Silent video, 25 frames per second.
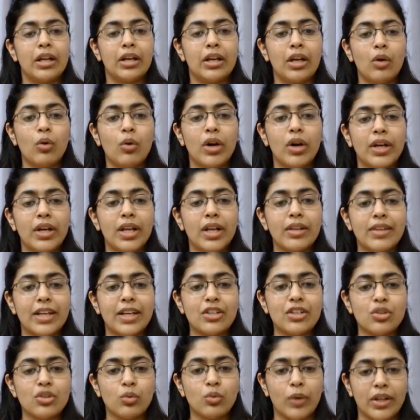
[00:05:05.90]
Now, what does
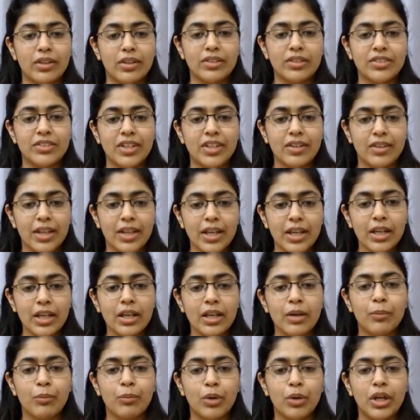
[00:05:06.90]
section 160 say?
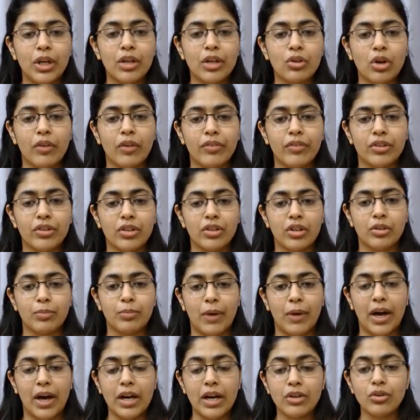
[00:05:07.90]
Police officers'
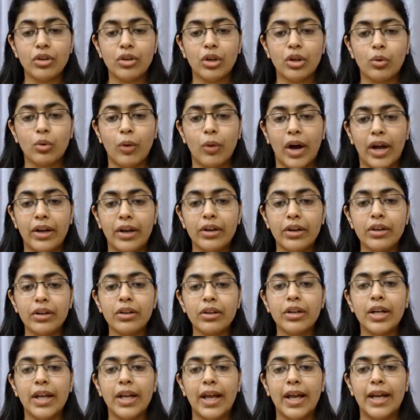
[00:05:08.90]
power to require
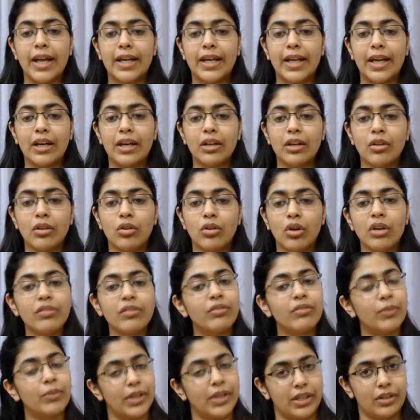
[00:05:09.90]
attendance
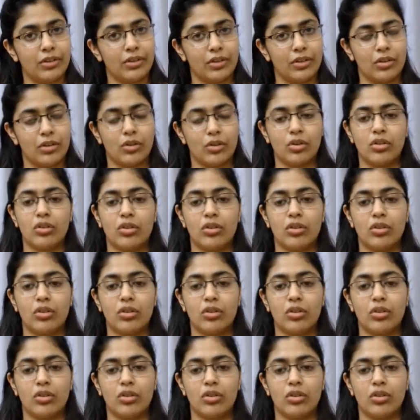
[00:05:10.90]
of witnesses.